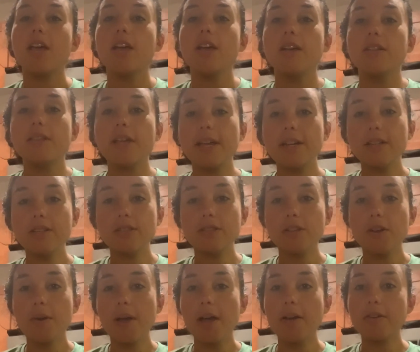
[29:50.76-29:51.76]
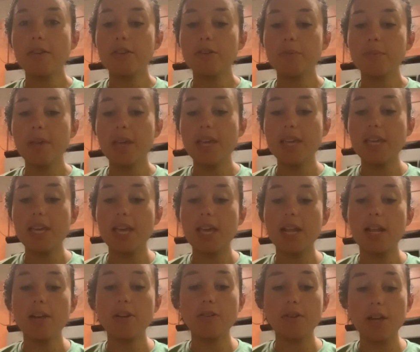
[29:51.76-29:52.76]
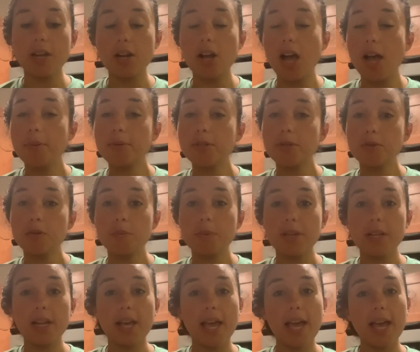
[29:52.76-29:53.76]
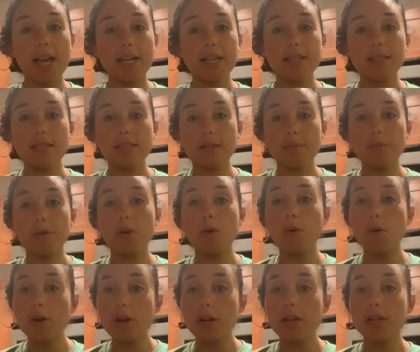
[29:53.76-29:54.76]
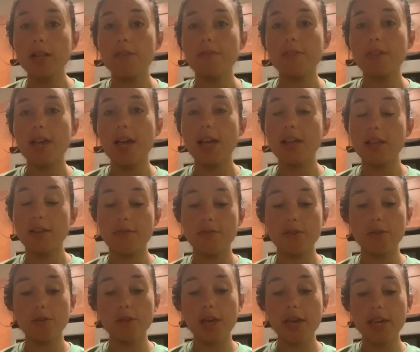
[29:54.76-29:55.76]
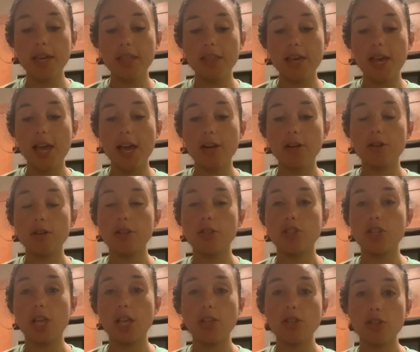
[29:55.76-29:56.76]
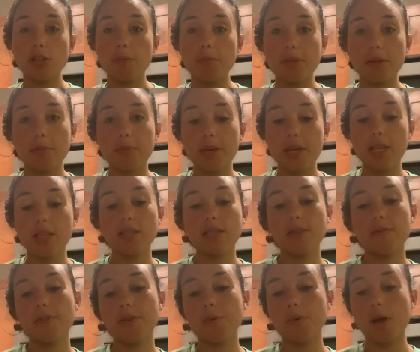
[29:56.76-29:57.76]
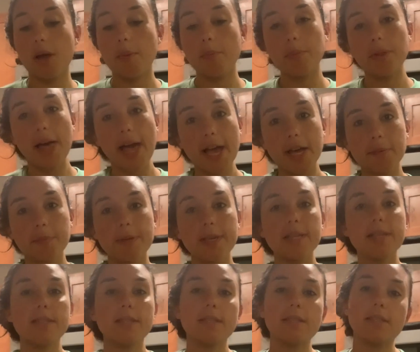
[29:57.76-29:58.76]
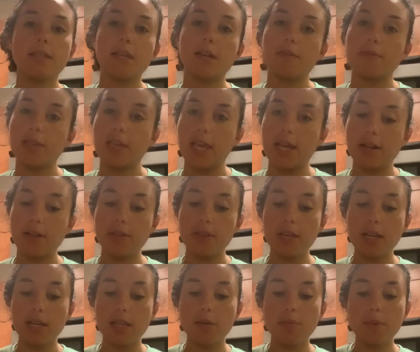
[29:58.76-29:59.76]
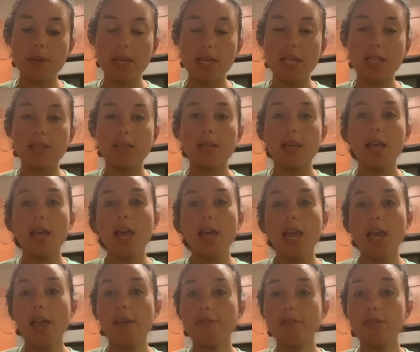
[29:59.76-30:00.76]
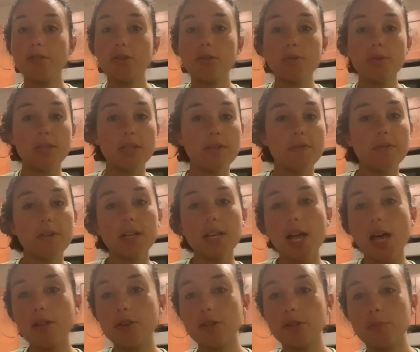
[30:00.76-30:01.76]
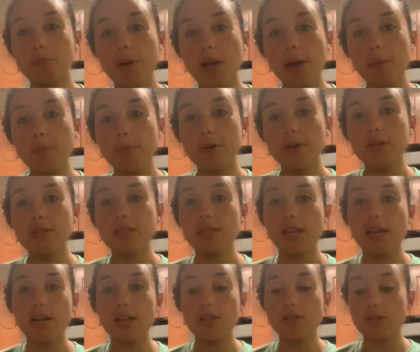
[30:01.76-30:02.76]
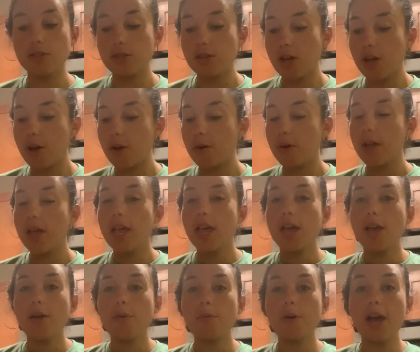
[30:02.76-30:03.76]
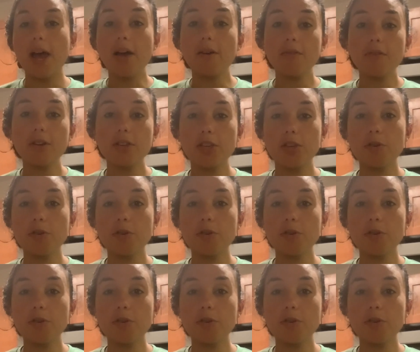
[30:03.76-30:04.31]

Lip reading: Let us know how you make it. A great option would be to add in some corn if you like that, or to change up the beans if you want black beans instead of cannellini beans. If you use different colored peppers, let us know. Well, however you